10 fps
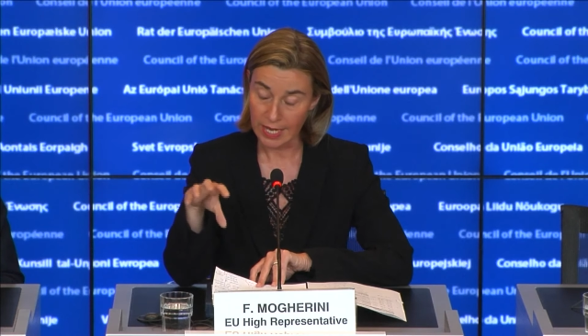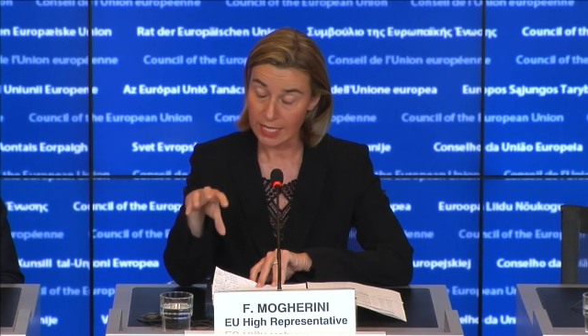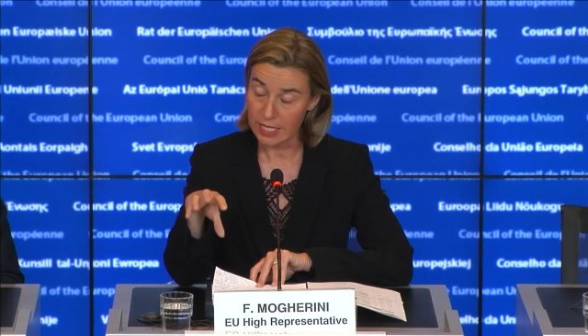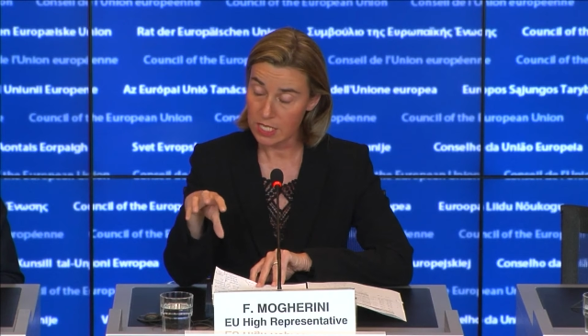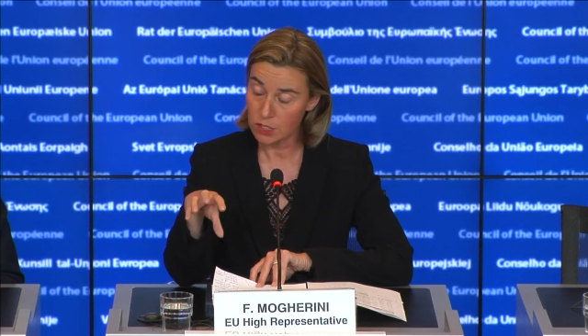
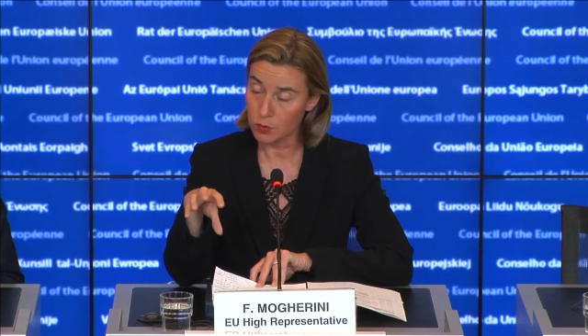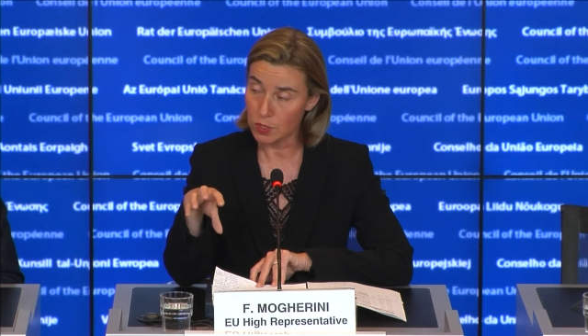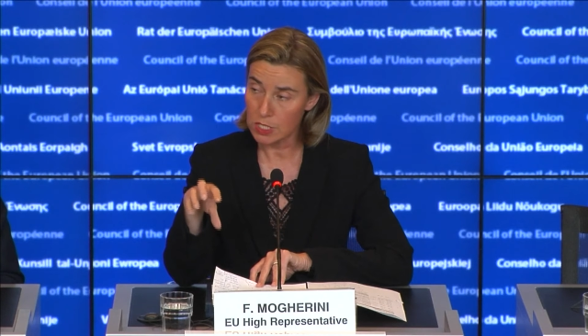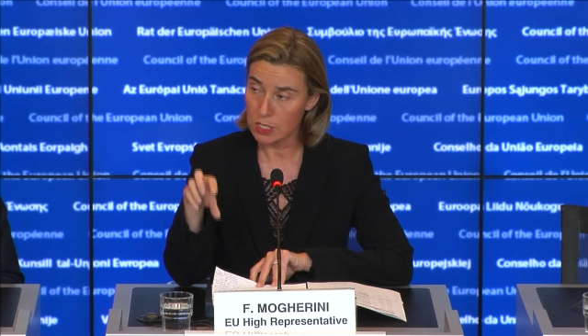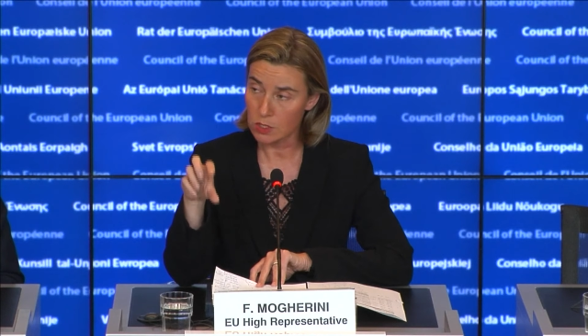Agadez, for
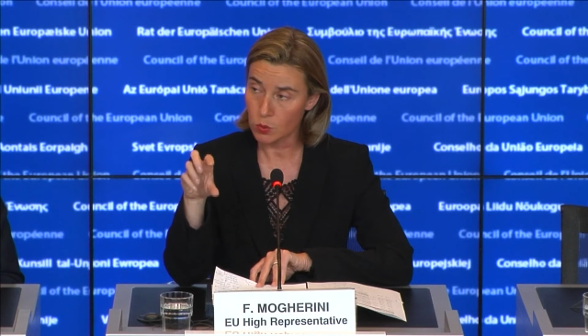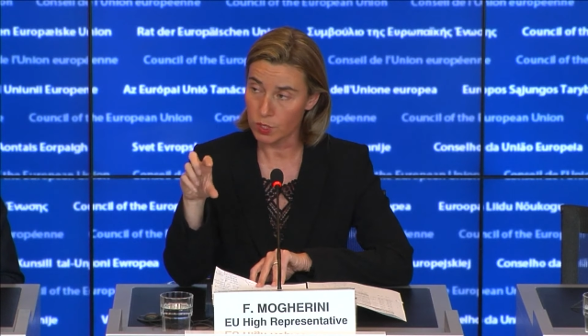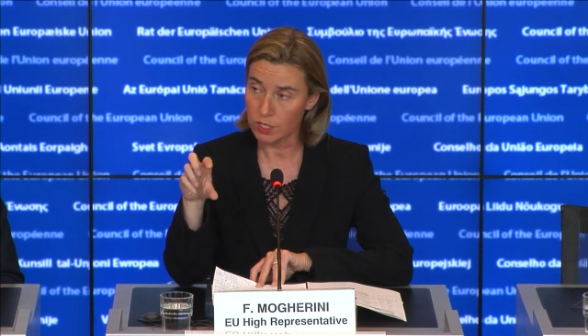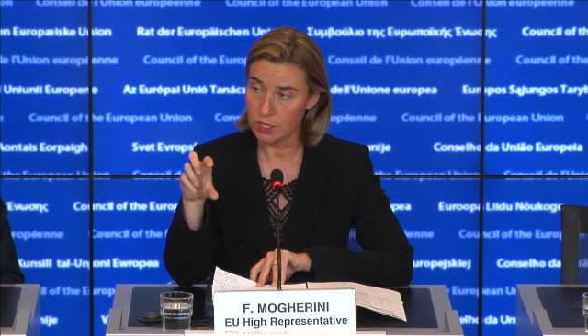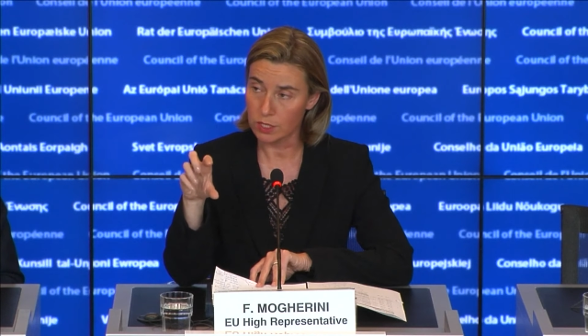instance,
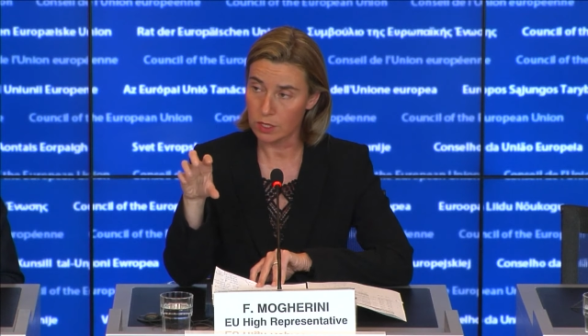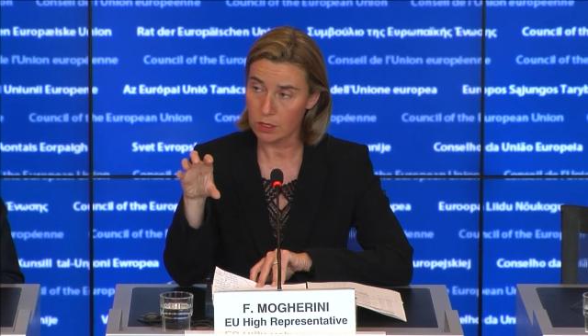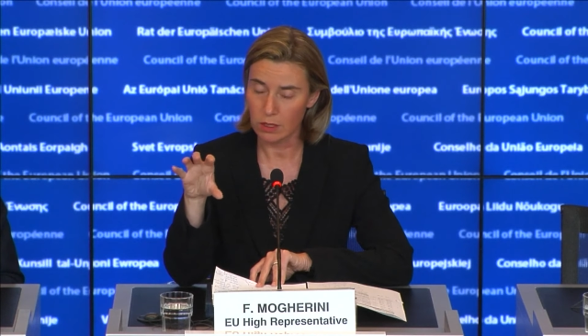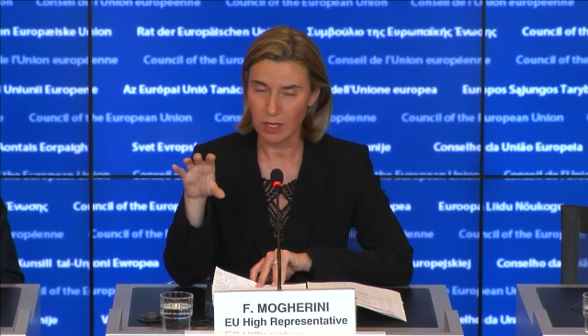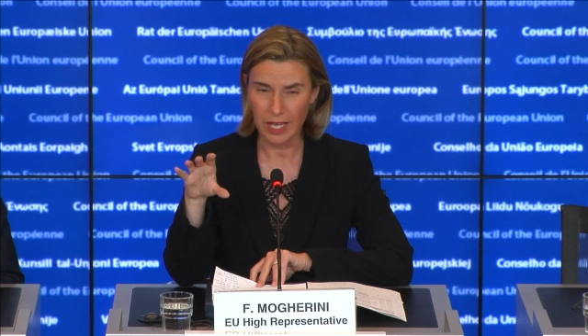where the
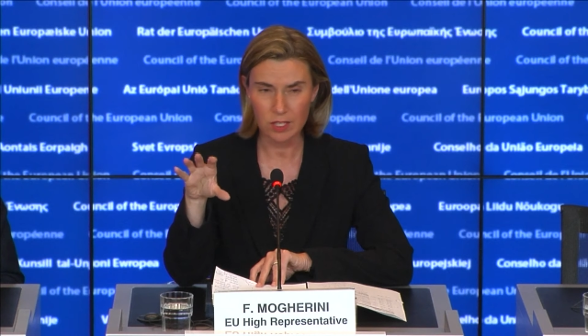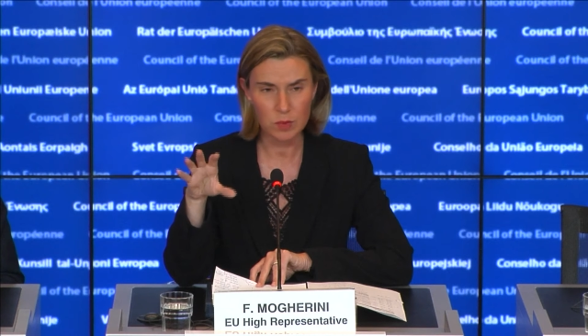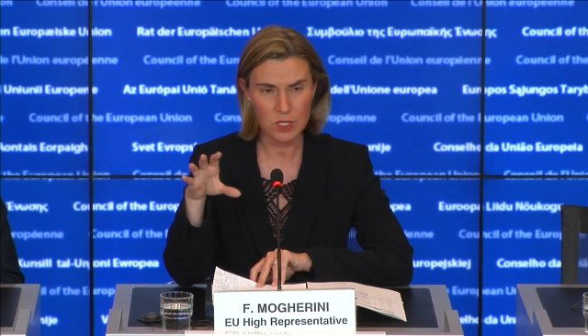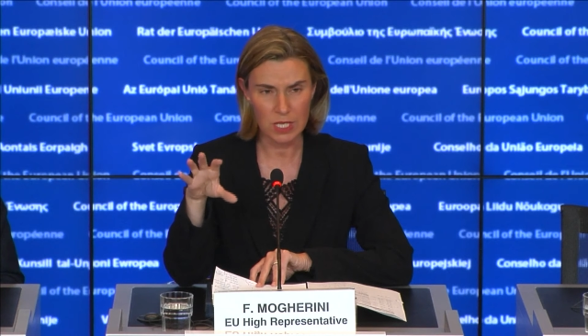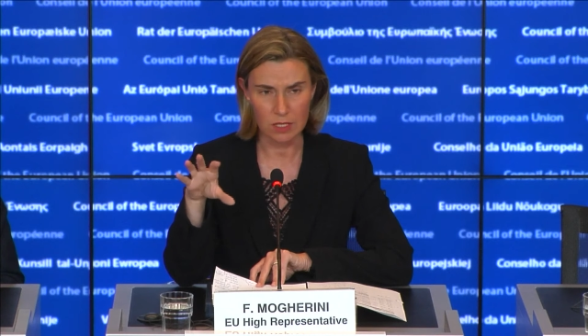
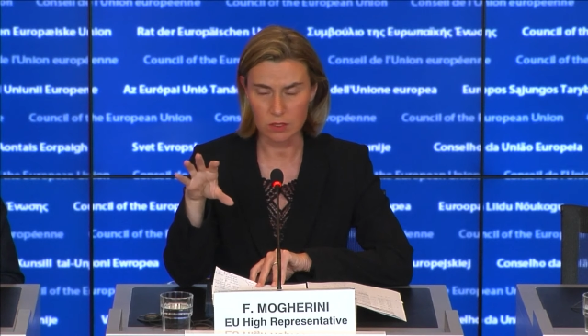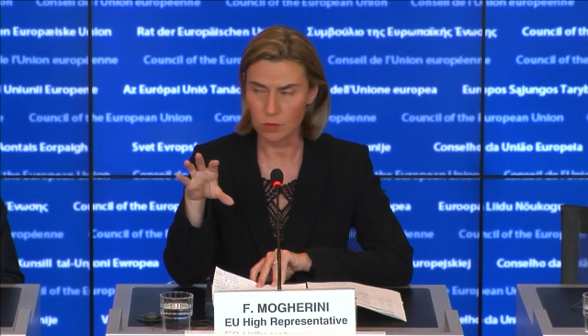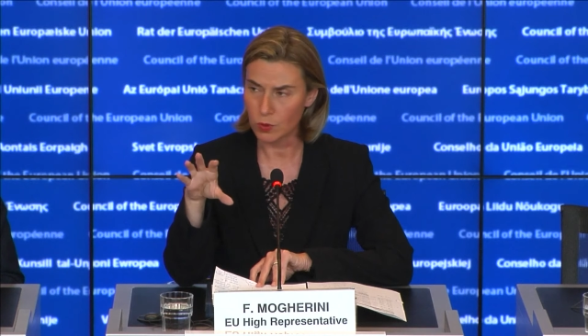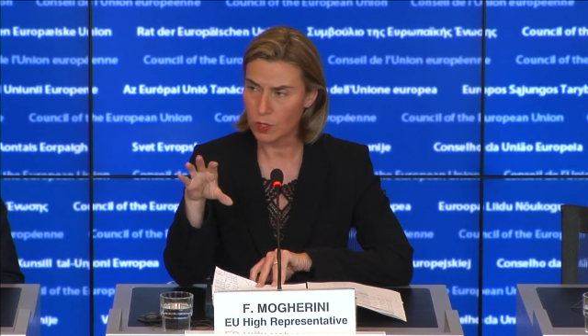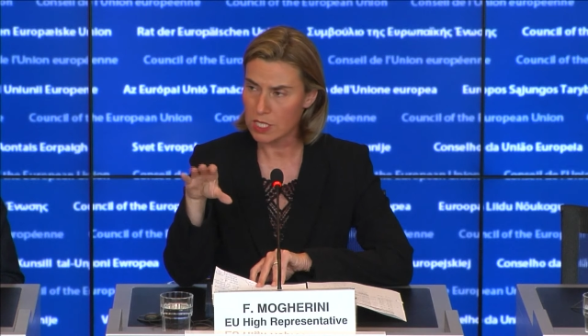80%
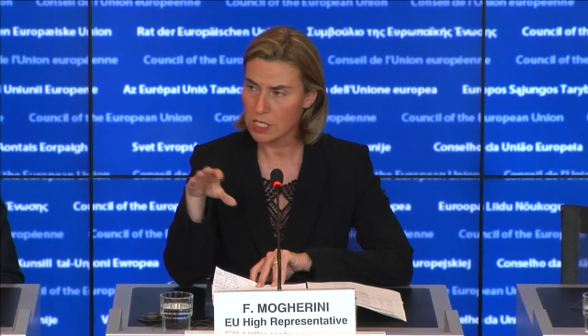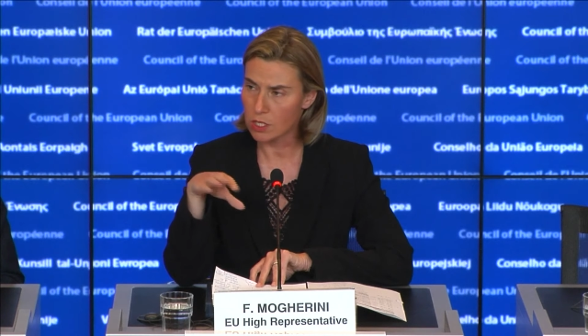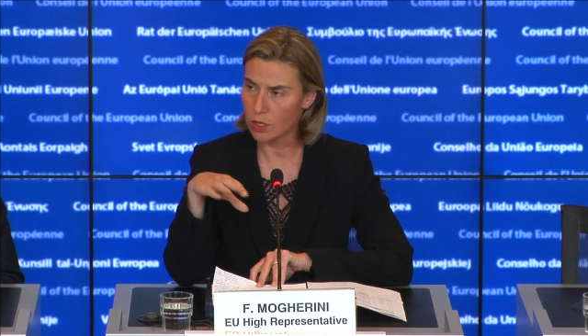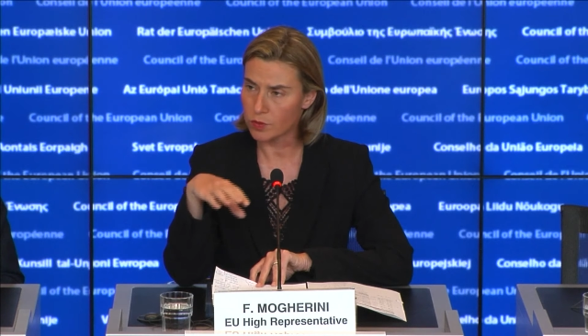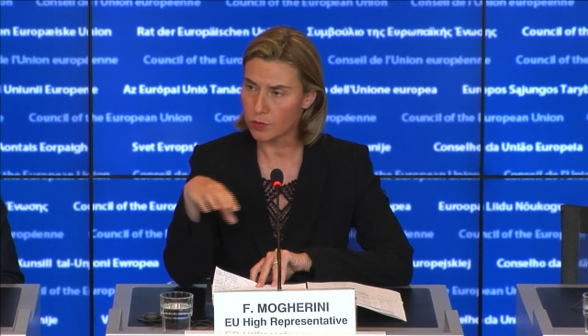more or less
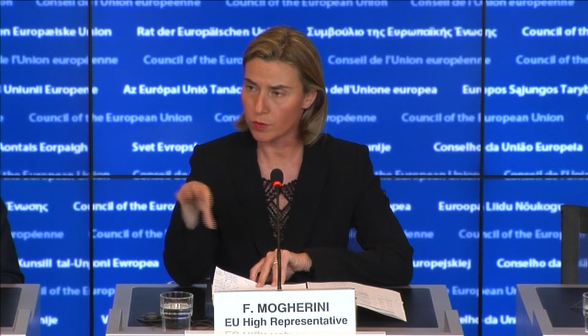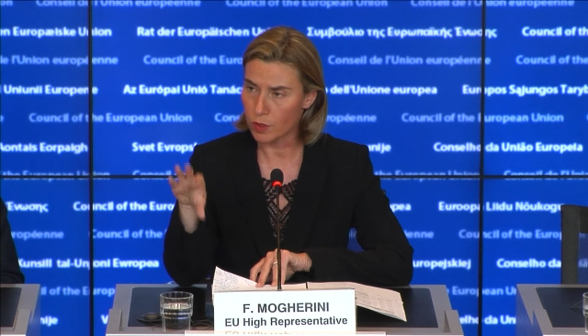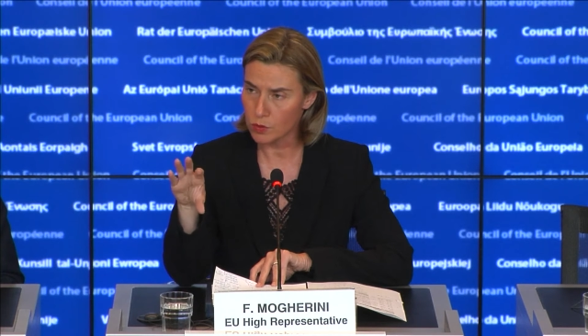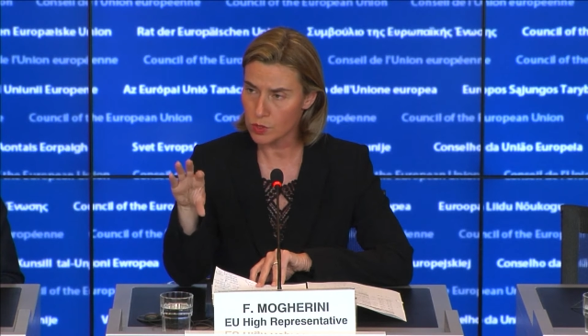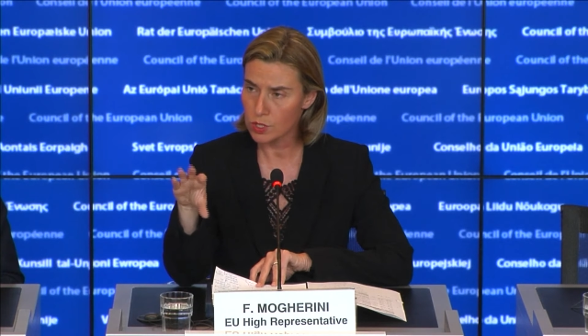of the
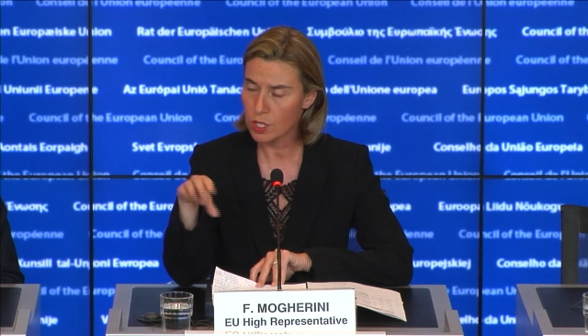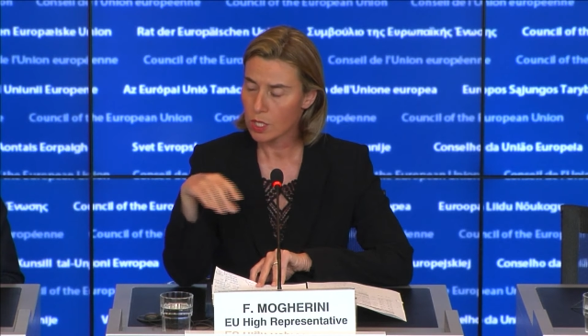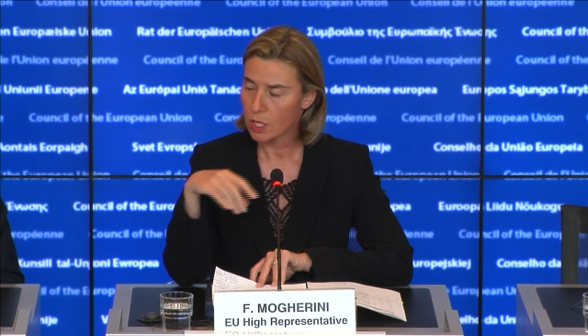flows